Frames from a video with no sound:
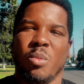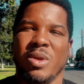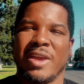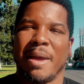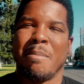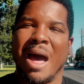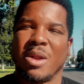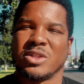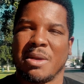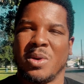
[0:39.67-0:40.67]
We've got
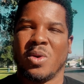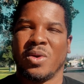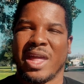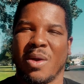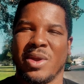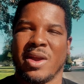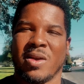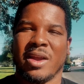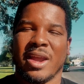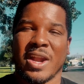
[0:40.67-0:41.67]
models coming on that we
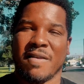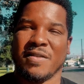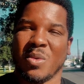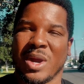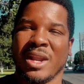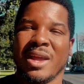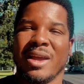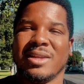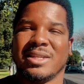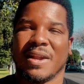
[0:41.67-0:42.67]
are interviewing
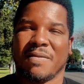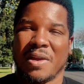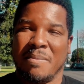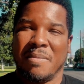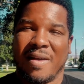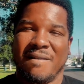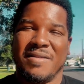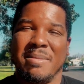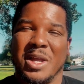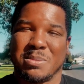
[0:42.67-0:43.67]
to get a, fem a
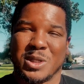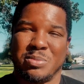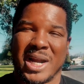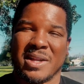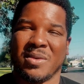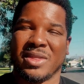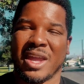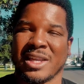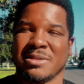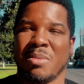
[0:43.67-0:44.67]
female's perspective on
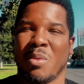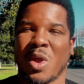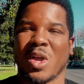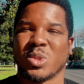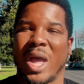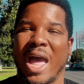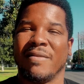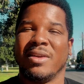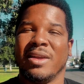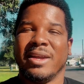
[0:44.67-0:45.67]
things, but we also
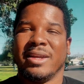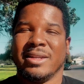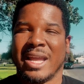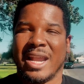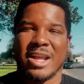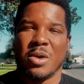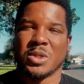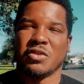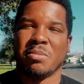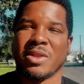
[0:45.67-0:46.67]
have dating
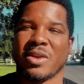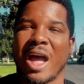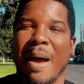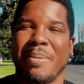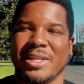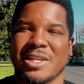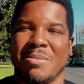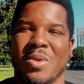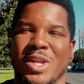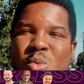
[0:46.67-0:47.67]
coaches from other companies
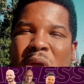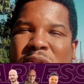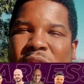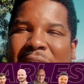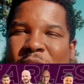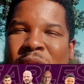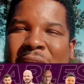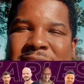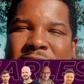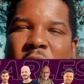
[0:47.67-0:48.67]
come on as well so that you
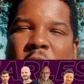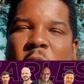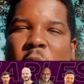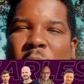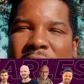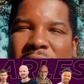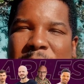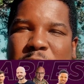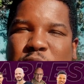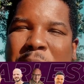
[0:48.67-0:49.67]
guys get the whole
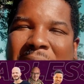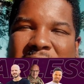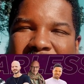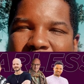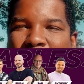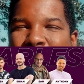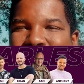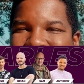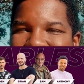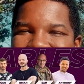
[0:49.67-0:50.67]
perspective
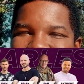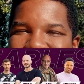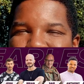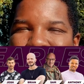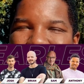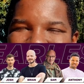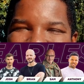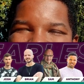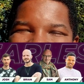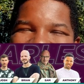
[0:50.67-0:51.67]
on dating and what
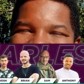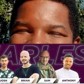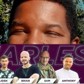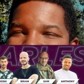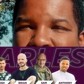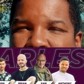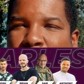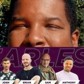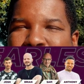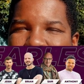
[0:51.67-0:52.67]
works and what doesn't.
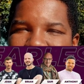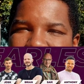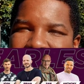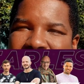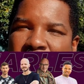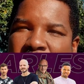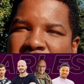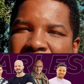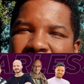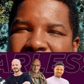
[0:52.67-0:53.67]
So be sure not to miss out on
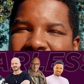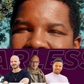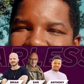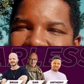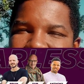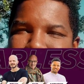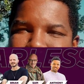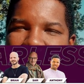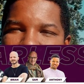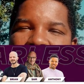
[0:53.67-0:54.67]
those videos, hit like and
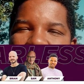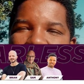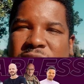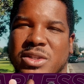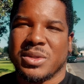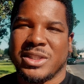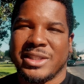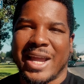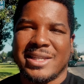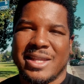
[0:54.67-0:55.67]
subscribe. Also,
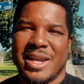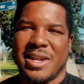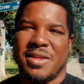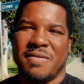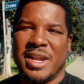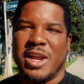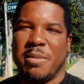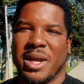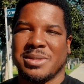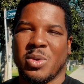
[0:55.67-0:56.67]
stay to the end of the video
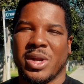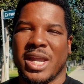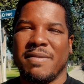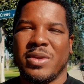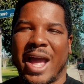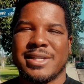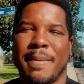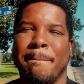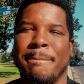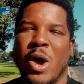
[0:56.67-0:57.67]
because we're gonna give you guys
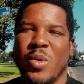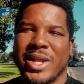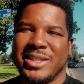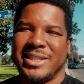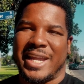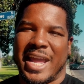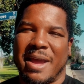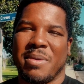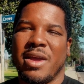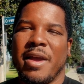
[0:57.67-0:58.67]
a bonus
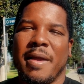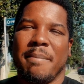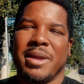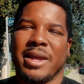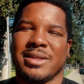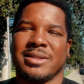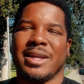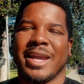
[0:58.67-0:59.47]
tip because